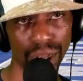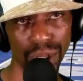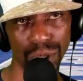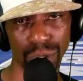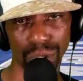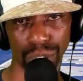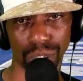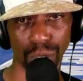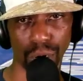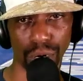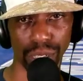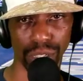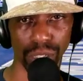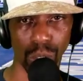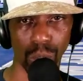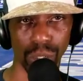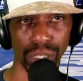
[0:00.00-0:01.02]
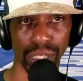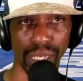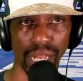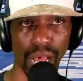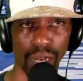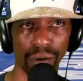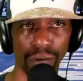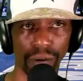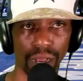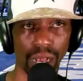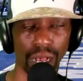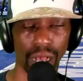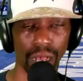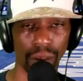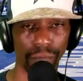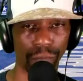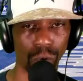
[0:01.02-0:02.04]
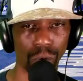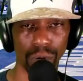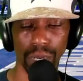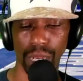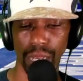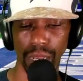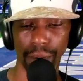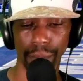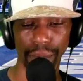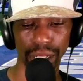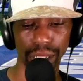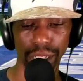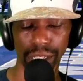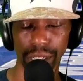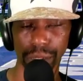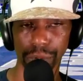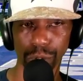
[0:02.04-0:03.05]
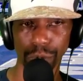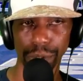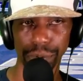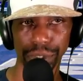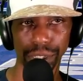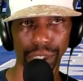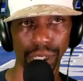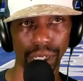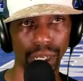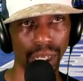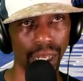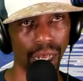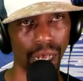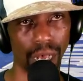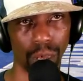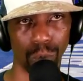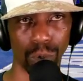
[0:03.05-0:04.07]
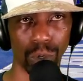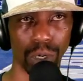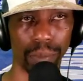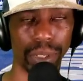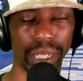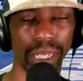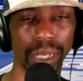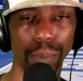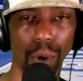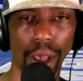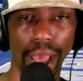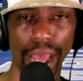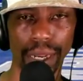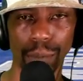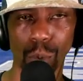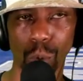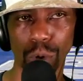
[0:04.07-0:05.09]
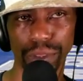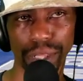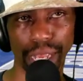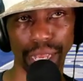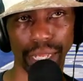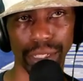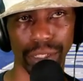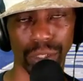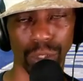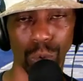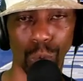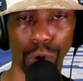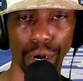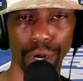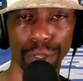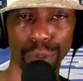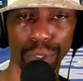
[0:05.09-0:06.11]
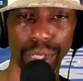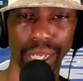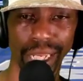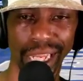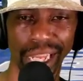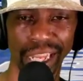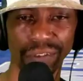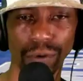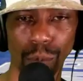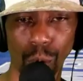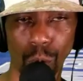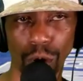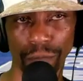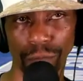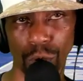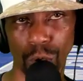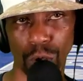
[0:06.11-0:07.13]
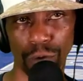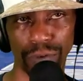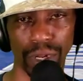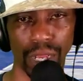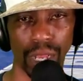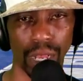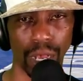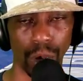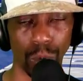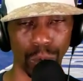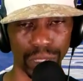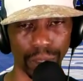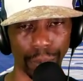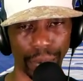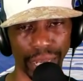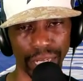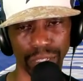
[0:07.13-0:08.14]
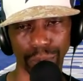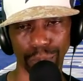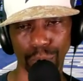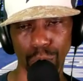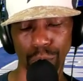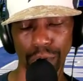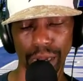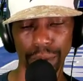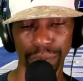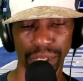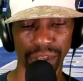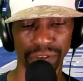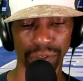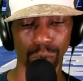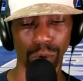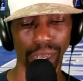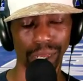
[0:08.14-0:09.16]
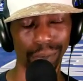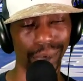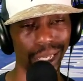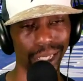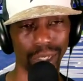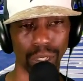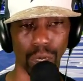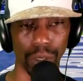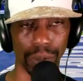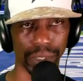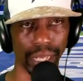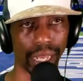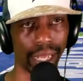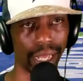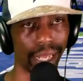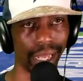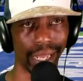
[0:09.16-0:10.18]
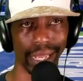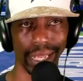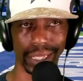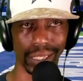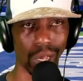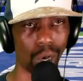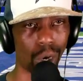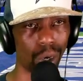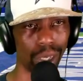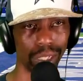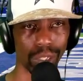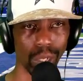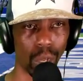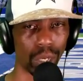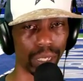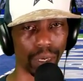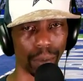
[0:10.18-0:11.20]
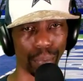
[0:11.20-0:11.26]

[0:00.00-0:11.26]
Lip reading: You can start as low as $1 for a monthly subscription. We're going to keep on adding more things to where you can get even more involved with the page and program gives away. But you know what I'm saying? It's all in the